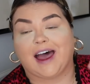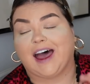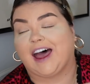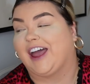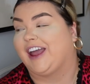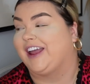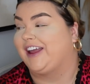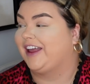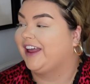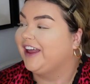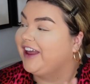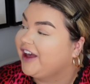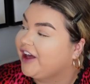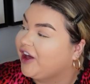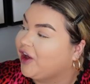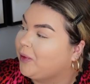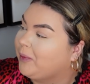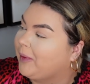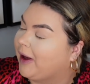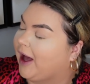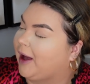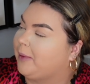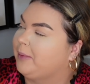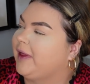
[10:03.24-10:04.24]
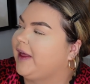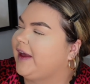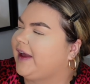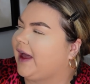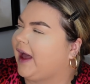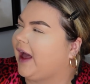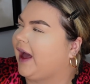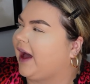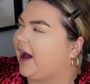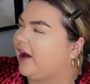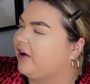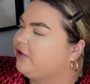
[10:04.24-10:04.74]
I am. I'm like
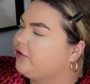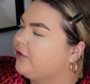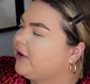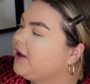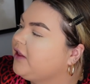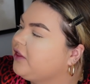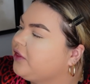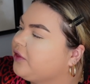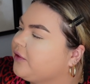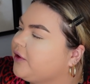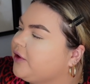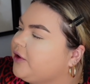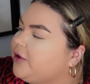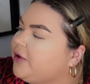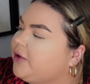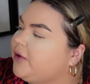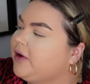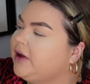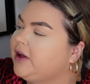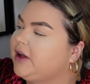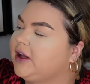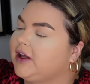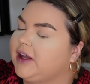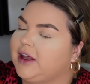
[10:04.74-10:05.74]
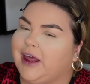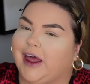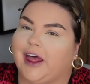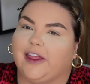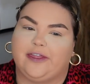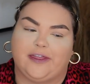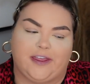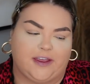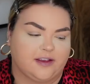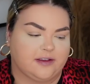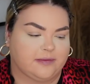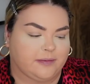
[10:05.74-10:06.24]
halfway through
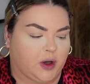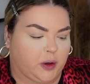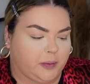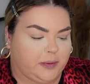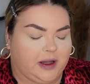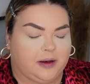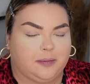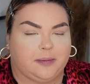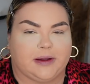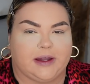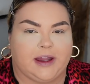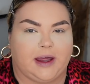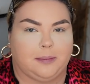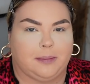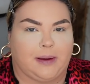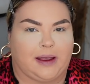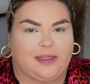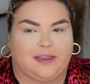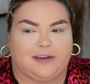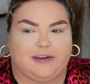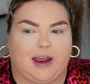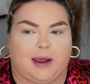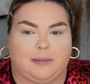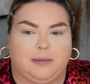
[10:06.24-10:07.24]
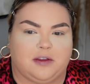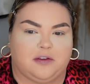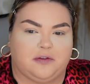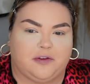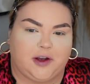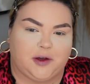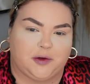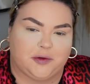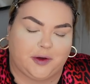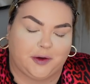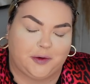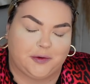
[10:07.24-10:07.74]
at this moment, but like by the time this
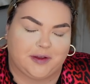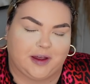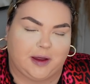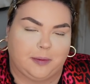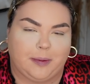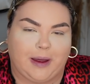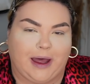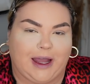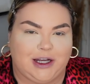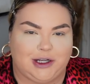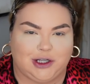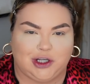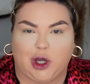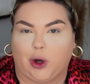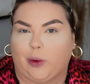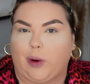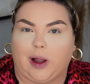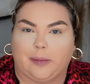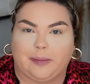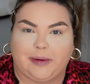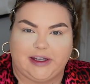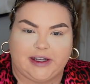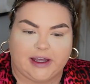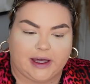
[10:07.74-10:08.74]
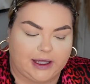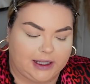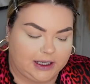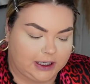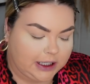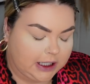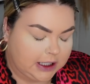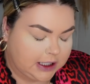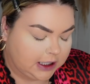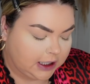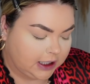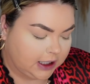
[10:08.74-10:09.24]
video goes up, I know I'll be
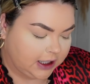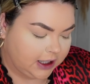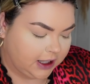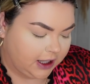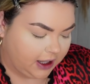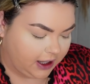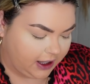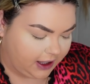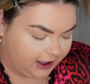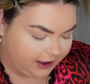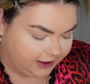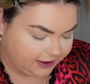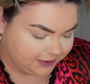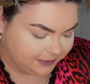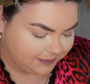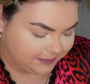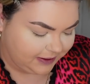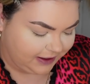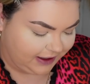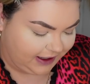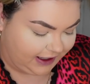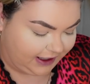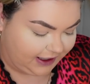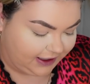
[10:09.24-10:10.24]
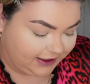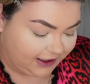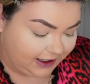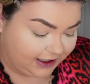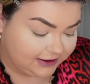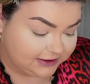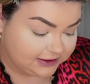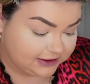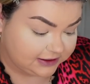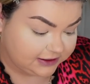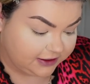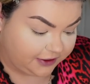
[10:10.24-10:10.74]
done. Um, and I
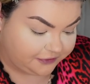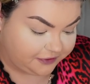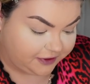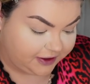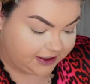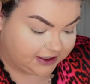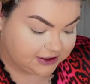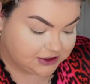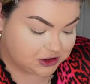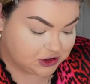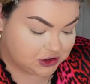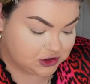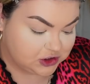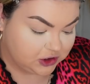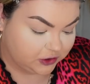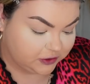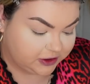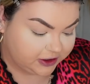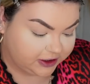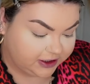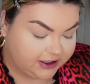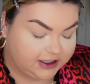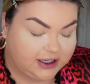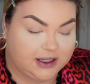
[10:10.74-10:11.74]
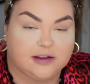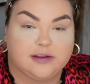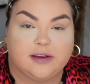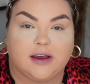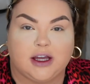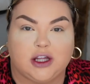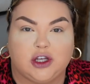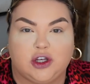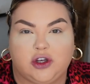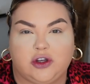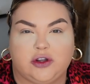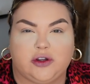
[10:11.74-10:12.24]
love it. It's so good. It's like
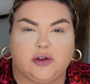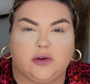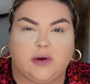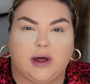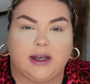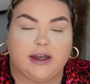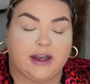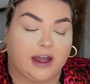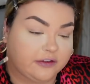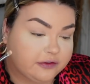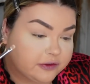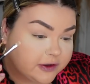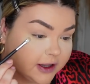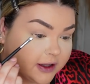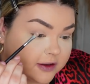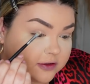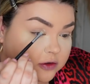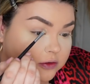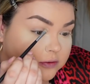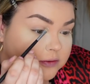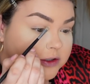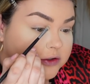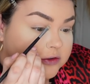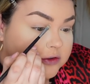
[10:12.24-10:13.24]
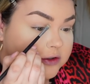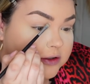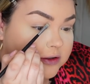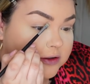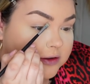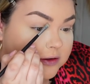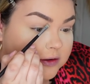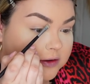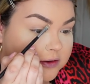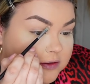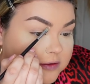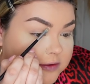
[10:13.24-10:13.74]
a new Netflix
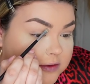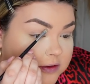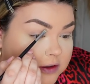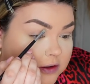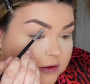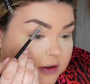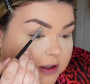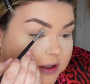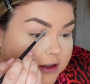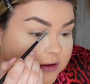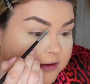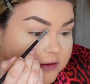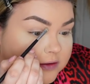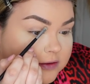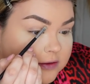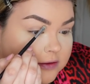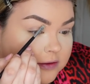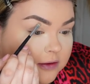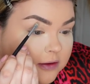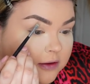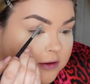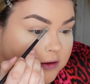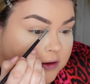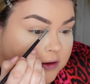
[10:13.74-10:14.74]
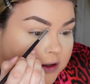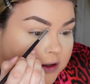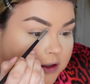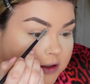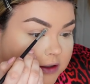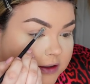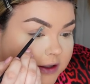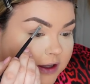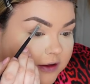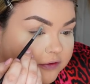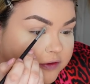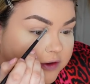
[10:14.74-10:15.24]
original series.
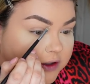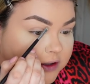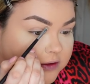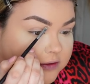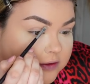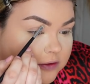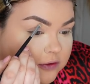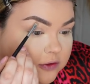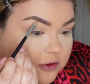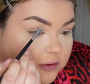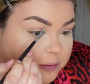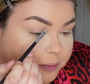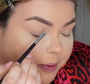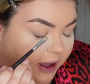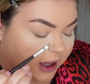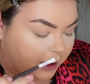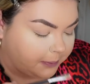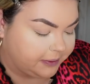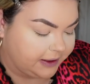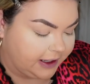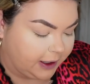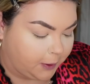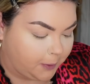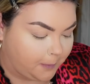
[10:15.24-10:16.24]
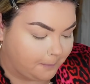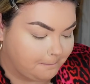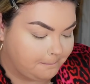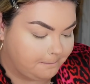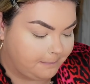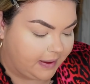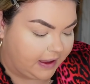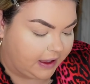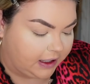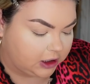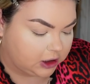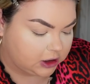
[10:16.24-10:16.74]
Netflix is just popping out
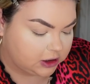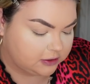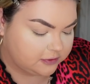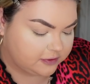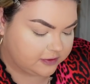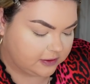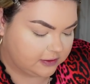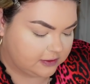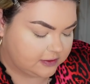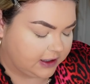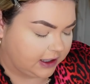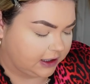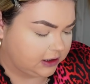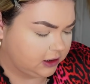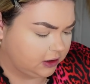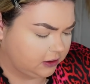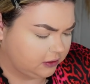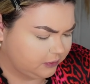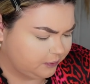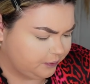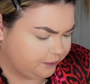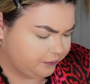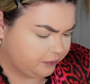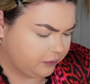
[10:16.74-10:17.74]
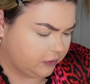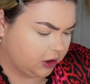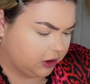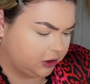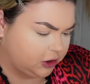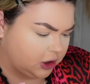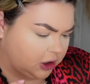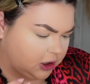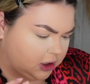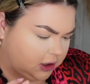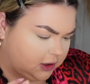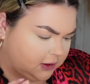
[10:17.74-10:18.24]
bangers. Side note,
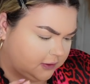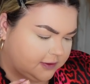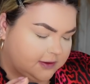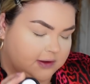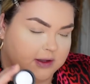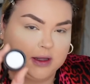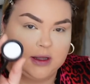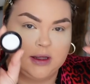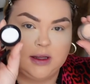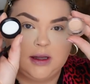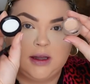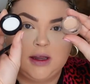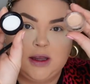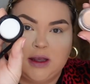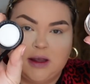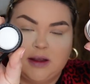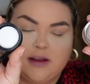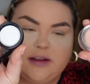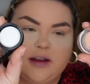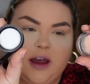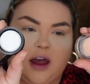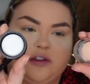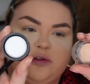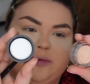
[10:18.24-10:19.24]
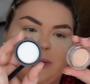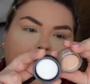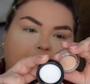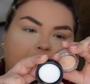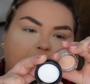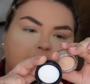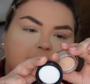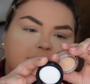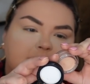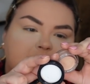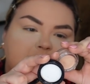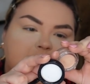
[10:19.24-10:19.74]
NARS, soft
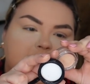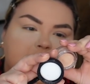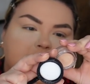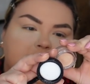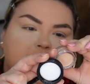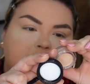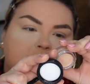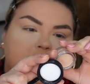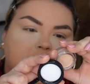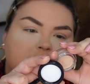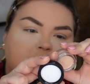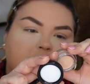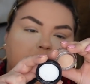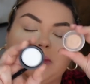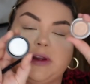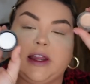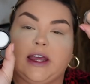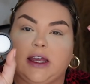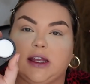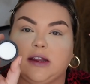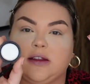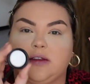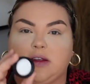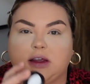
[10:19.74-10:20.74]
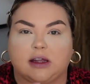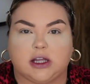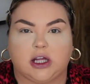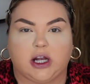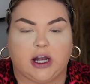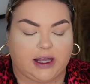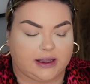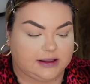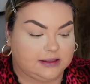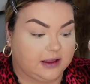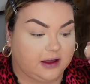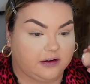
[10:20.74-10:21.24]
match, Complete Concealer.
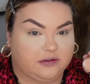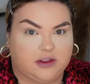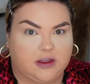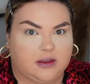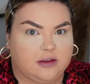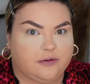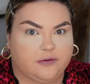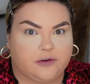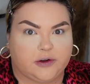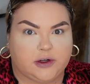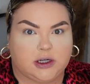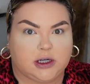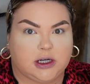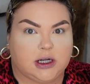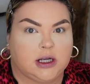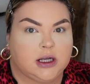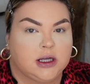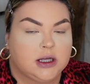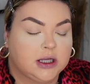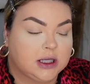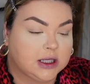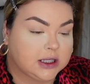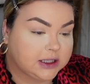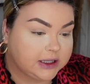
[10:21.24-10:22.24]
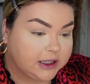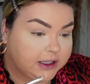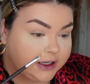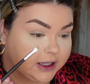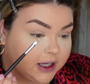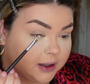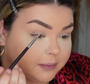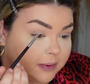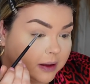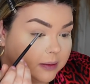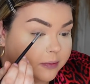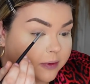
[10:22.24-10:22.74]
I love this for cleaning
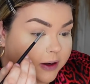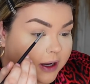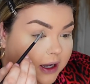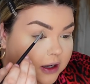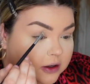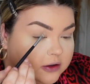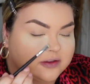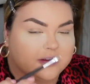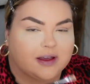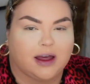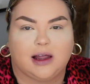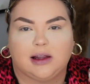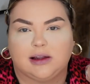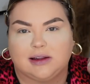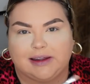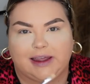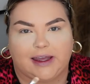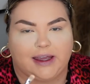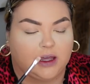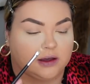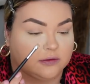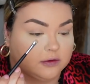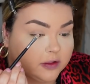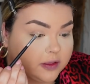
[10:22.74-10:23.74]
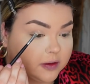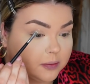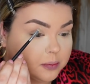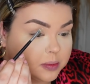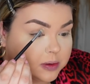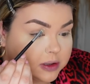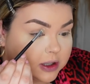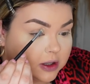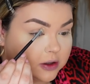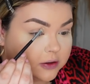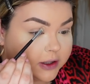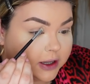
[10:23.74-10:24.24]
up my brows. I'll link everything
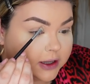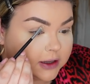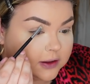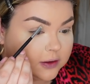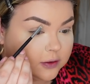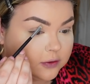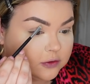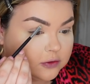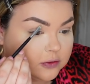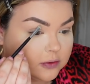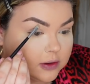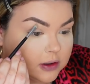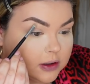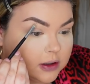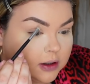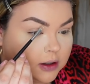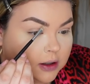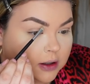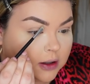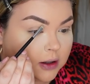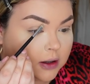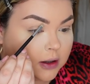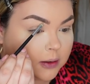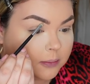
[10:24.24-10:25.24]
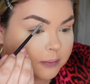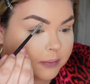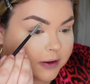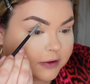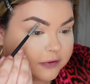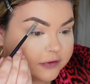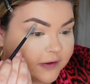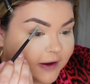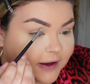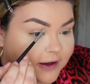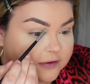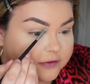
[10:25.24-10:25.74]
below like usual.
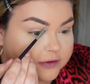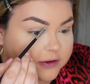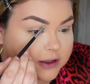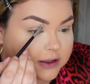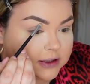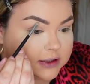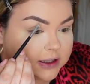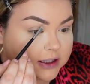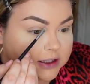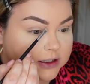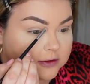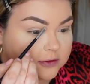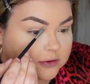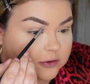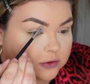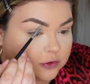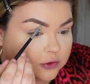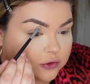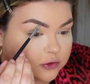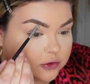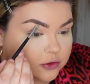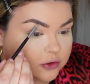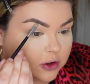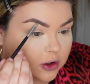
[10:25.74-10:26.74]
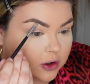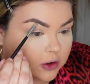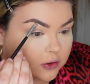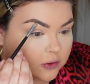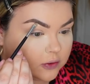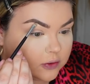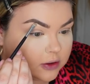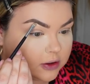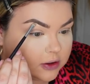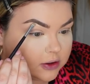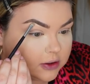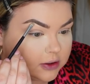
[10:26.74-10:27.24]
But Firefly Lane is
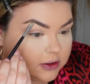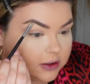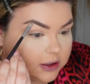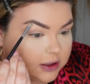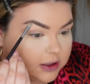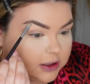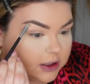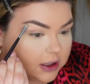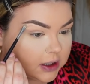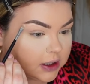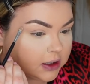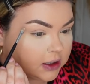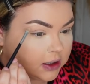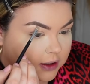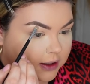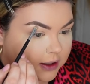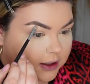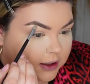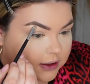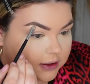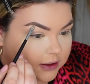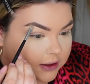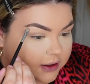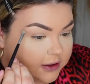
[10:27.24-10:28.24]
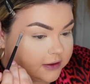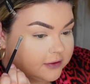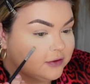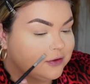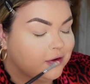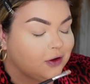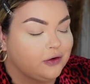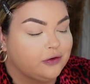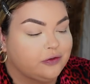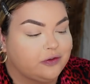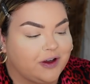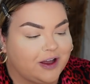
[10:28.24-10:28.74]
so good. And it's
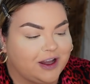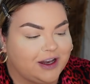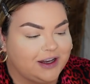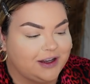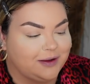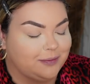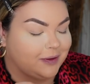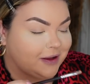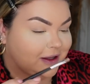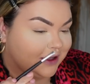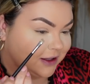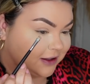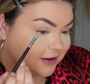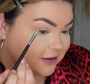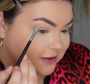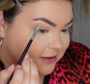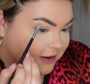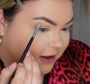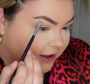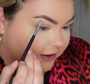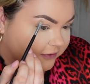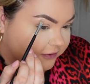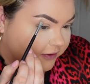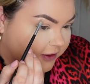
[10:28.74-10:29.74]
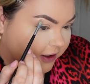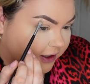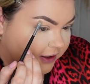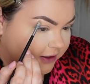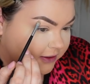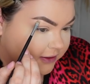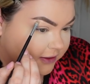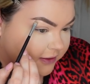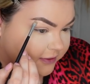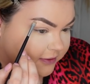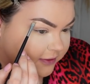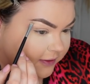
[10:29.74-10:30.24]
so funny because I've
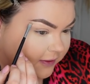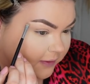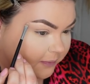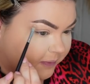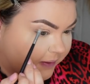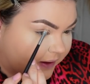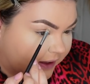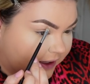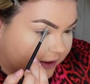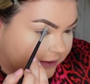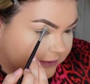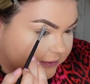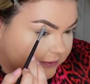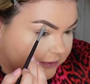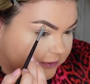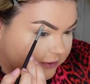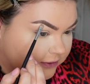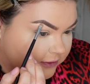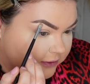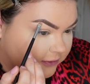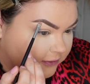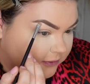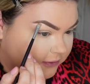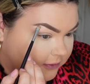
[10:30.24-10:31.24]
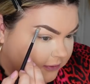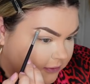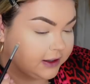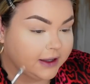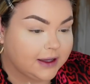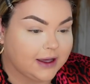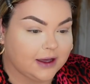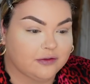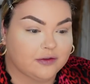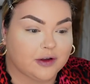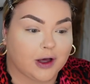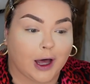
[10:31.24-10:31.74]
gotten this in the past too.
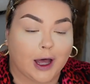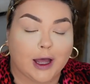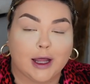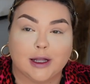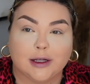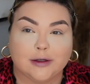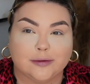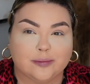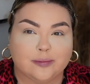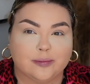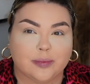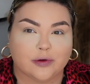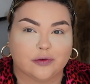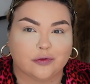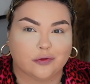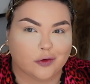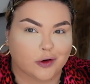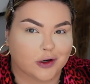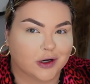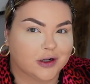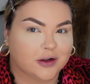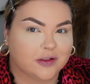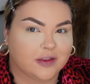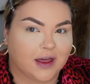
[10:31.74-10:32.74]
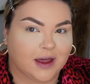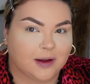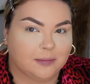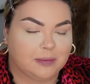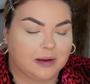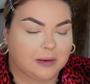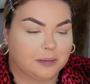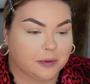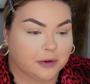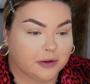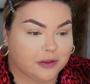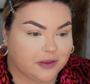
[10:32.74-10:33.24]
Like I've gotten before that
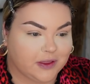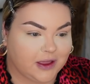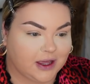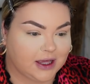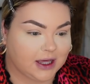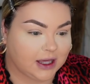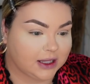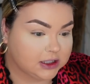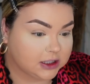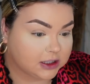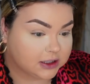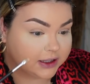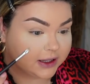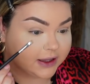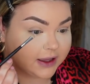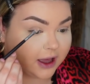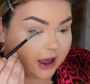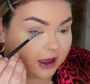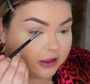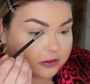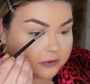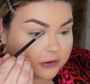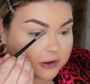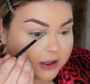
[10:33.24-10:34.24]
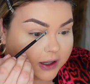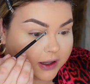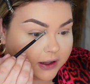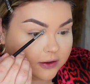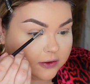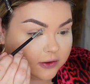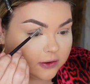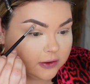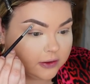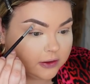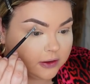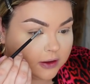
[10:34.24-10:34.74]
people think I look like Katherine
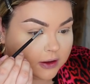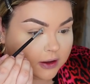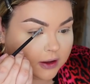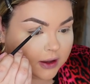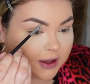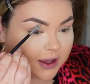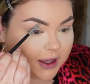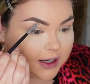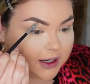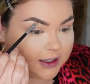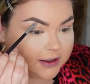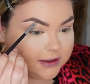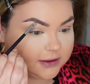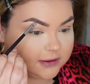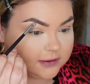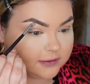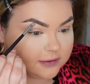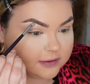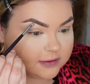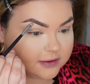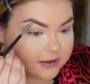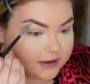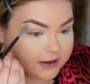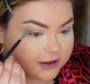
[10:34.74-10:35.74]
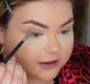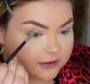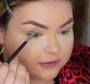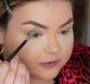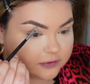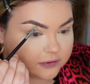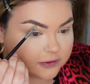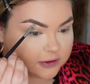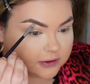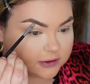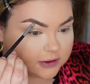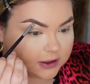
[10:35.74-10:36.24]
Heigl. And I didn't see it
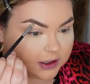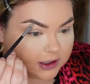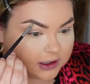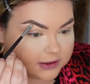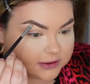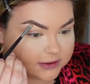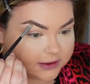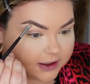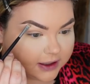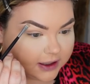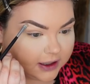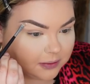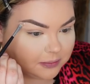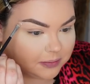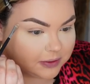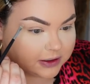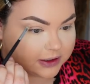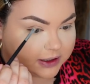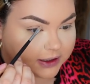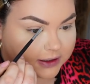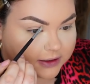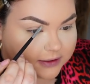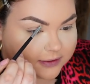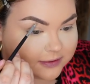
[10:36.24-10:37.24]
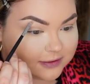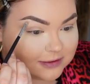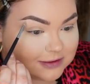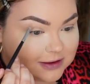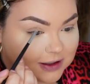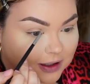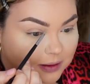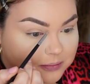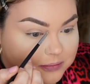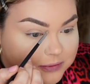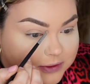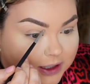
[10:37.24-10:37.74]
for a long time, but like
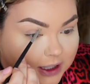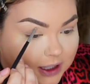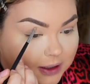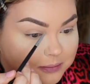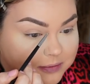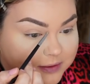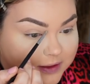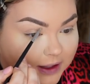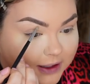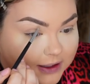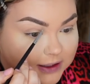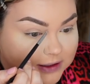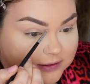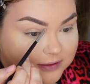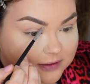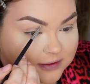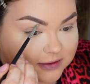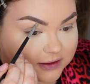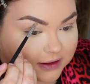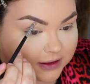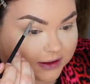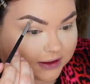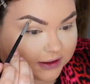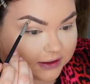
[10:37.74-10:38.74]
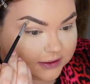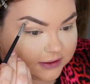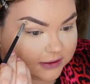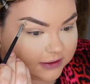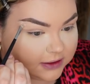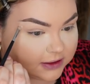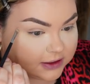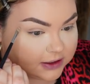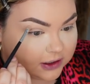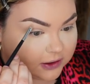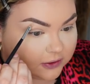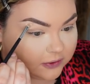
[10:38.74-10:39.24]
sometimes I can see it,
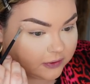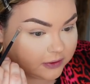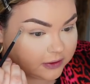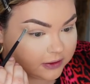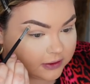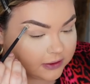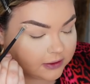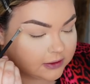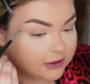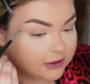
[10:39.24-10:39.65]
you know?